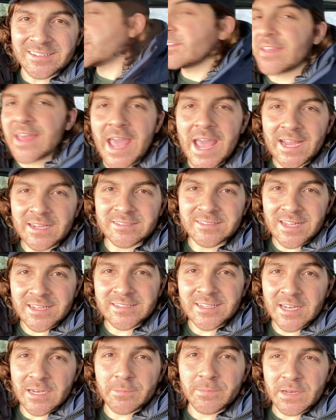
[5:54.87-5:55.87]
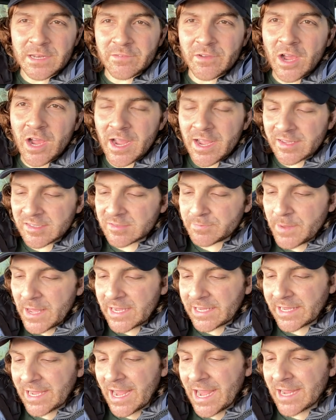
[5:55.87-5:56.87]
So the XS had a bit of a higher
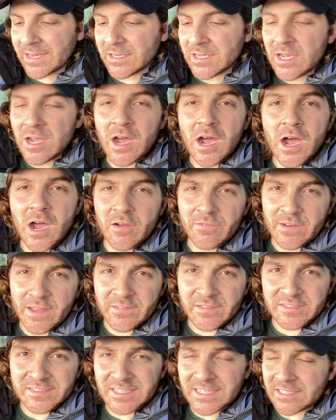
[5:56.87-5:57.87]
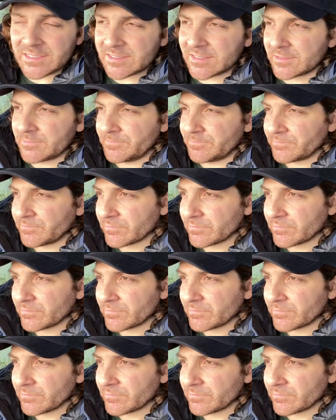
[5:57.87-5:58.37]
spec. It had half leather seats,